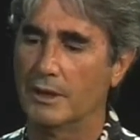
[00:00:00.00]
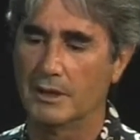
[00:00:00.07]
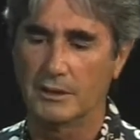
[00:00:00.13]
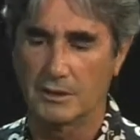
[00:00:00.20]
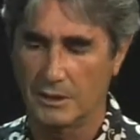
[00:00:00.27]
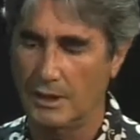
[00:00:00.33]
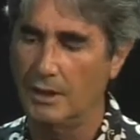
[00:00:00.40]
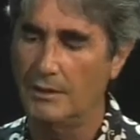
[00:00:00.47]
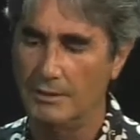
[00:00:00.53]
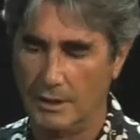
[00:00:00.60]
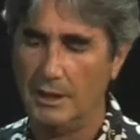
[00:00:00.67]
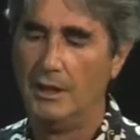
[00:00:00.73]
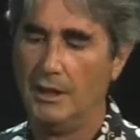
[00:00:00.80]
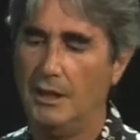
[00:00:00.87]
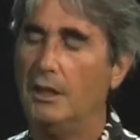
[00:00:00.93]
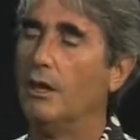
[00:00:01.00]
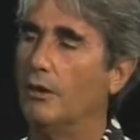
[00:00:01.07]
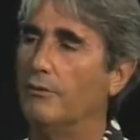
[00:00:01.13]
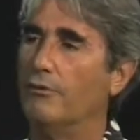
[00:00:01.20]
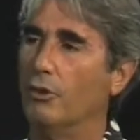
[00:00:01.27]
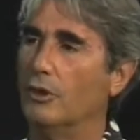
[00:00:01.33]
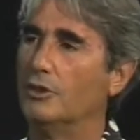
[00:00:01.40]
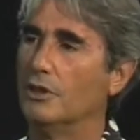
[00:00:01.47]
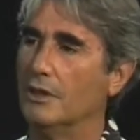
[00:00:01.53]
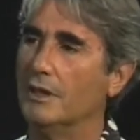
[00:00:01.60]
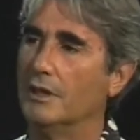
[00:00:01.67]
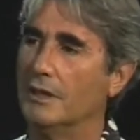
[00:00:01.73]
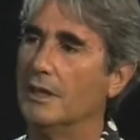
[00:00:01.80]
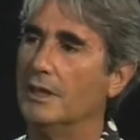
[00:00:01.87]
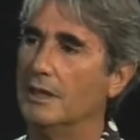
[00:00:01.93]
It's
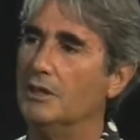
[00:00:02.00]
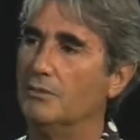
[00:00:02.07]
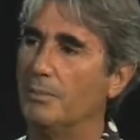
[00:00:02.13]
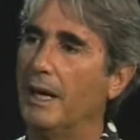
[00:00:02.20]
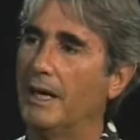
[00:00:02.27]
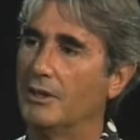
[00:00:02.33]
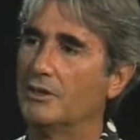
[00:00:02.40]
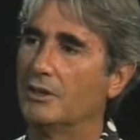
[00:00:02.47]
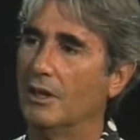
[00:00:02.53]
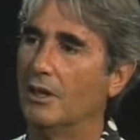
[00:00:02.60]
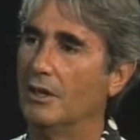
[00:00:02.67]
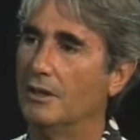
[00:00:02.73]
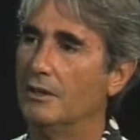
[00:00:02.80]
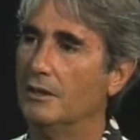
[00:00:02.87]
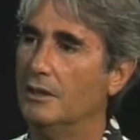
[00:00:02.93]
unfortunate that he's passed on,